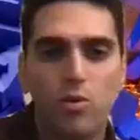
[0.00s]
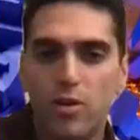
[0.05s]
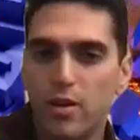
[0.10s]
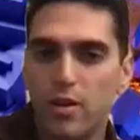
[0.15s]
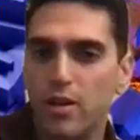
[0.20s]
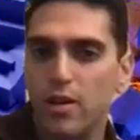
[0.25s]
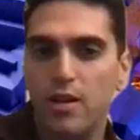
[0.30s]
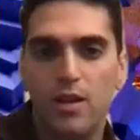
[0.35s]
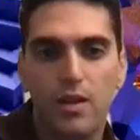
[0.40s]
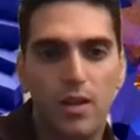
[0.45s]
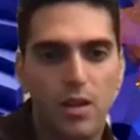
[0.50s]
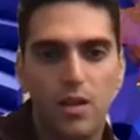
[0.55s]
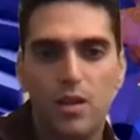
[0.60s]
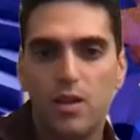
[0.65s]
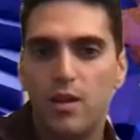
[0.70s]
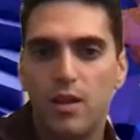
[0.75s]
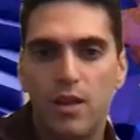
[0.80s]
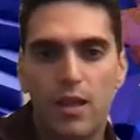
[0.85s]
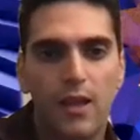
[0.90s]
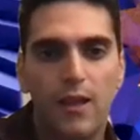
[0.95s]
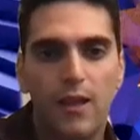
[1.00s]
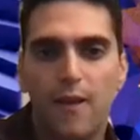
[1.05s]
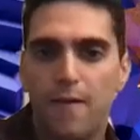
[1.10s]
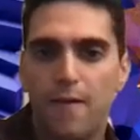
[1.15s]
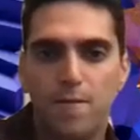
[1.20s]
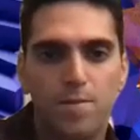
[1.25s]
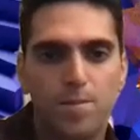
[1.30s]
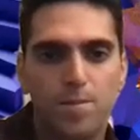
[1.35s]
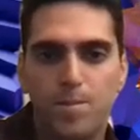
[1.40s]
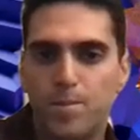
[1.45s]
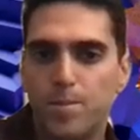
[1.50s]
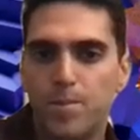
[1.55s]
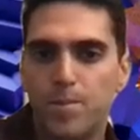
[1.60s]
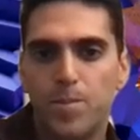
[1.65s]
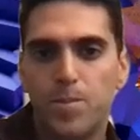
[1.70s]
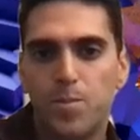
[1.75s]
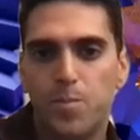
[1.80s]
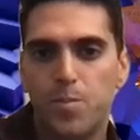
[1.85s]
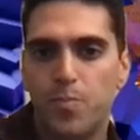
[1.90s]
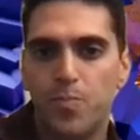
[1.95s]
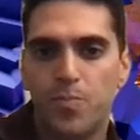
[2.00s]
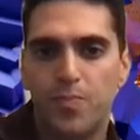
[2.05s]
there are technical geniuses in this